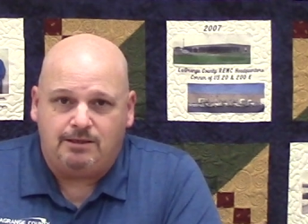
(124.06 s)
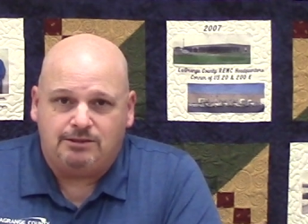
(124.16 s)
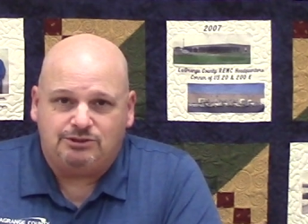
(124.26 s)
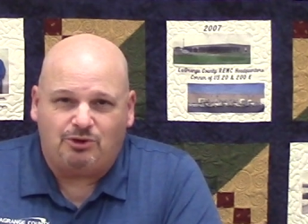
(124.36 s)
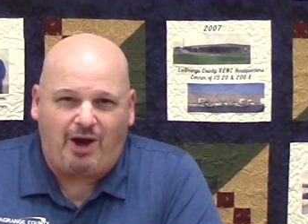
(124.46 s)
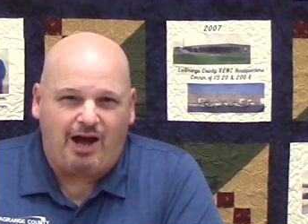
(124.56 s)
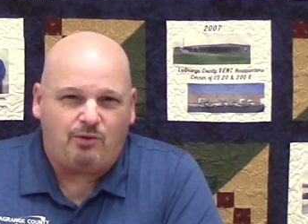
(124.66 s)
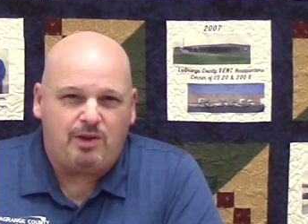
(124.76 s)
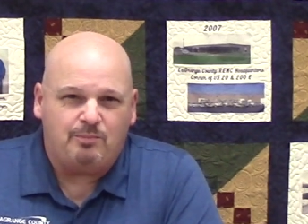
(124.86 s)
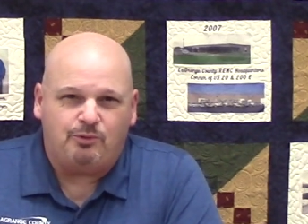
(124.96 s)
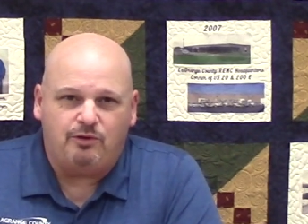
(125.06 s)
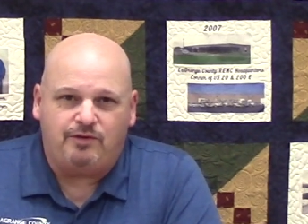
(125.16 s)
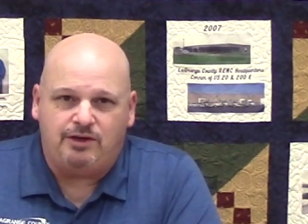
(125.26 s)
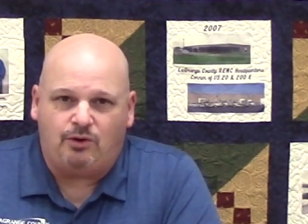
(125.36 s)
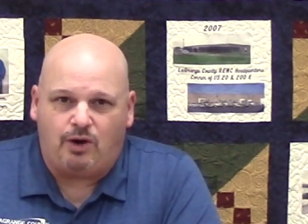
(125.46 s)
So how do we improve
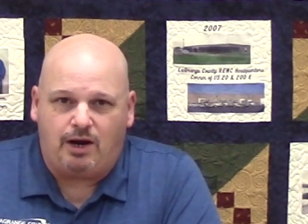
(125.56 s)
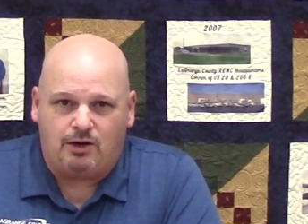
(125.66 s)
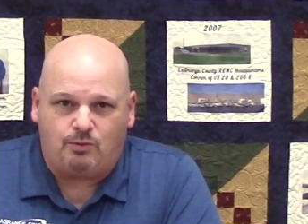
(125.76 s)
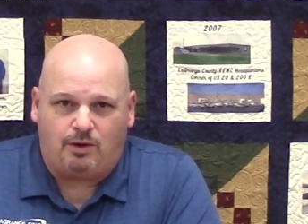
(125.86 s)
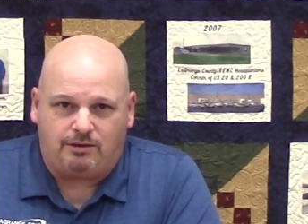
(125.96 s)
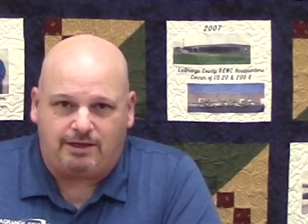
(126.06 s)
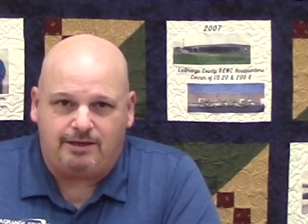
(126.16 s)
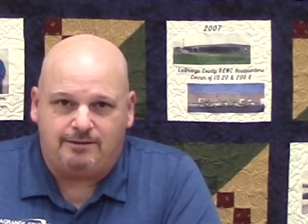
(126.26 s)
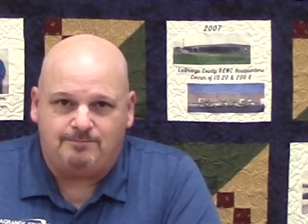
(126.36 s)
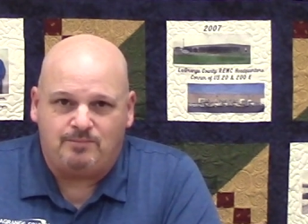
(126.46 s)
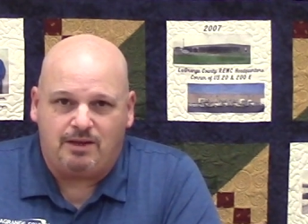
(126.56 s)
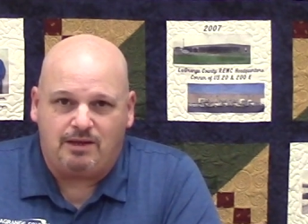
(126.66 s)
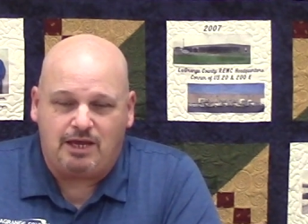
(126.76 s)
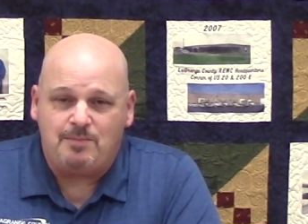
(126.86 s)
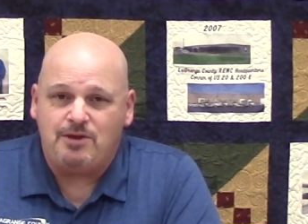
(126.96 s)
indoor air quality?
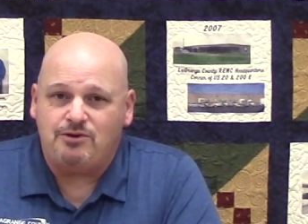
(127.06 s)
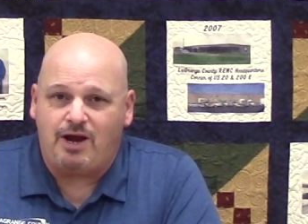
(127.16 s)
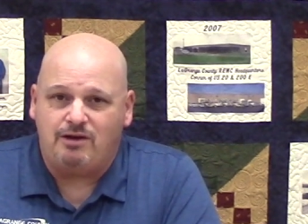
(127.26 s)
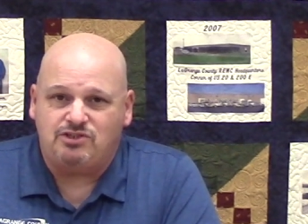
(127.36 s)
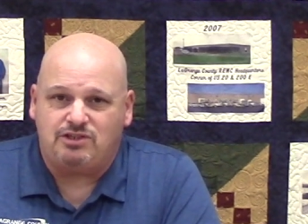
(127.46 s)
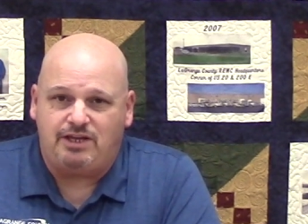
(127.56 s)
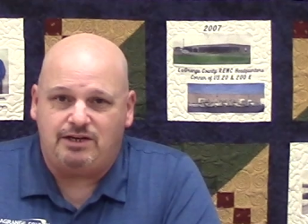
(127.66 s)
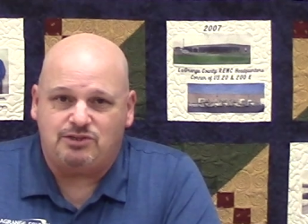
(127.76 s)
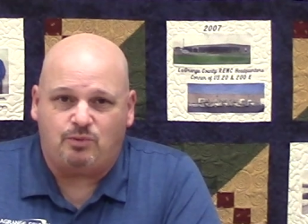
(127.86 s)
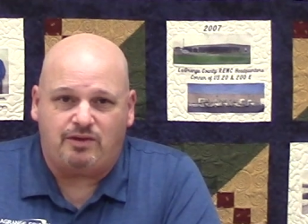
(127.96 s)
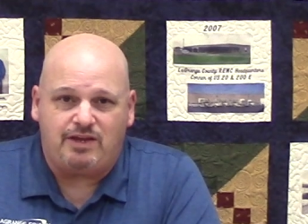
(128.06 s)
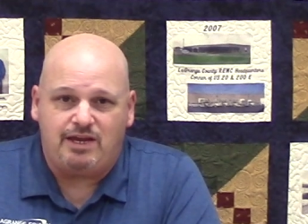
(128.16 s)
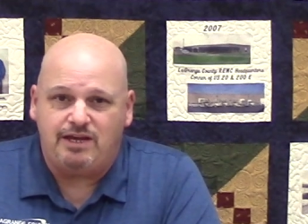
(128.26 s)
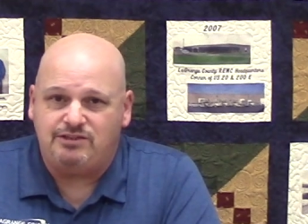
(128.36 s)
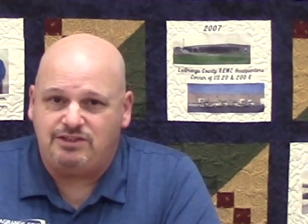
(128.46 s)
Keeping your house clean is one of the
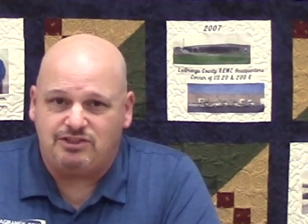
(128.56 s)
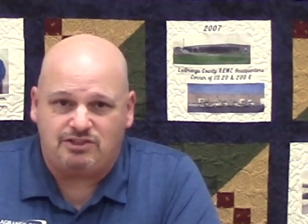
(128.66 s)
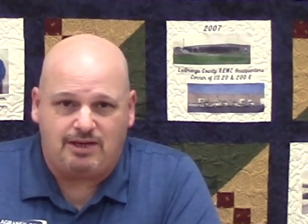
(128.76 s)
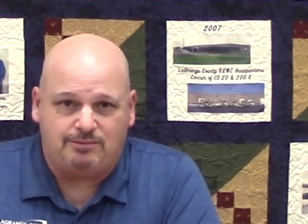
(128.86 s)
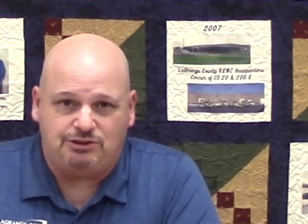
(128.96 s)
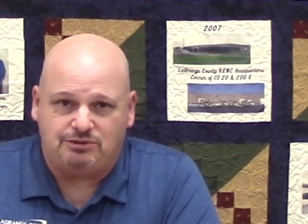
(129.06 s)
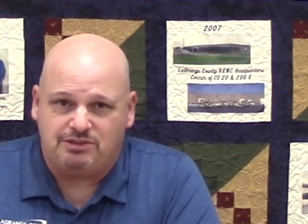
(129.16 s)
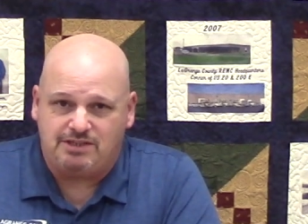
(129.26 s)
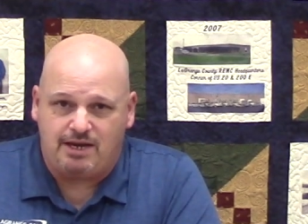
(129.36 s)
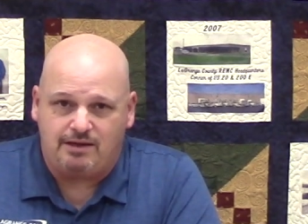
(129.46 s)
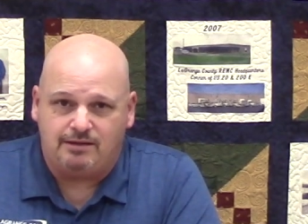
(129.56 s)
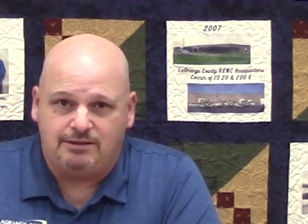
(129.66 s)
easiest steps you can take.